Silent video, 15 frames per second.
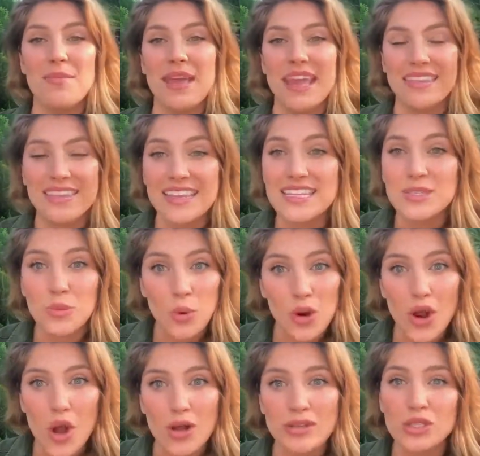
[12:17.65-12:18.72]
in this
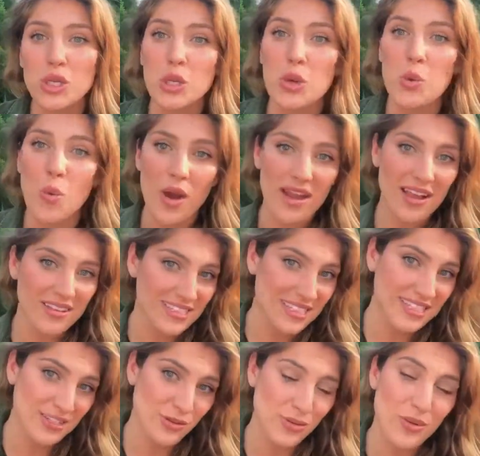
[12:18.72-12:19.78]
world who want
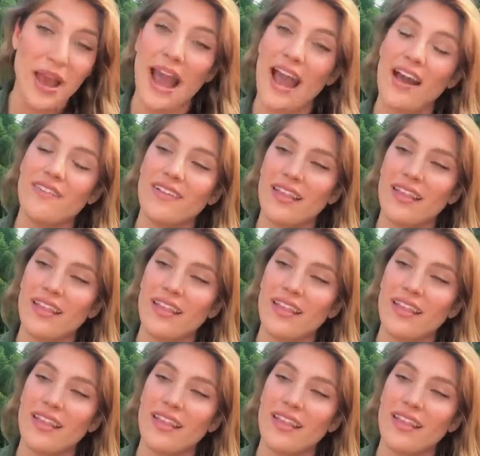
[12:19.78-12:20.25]
to have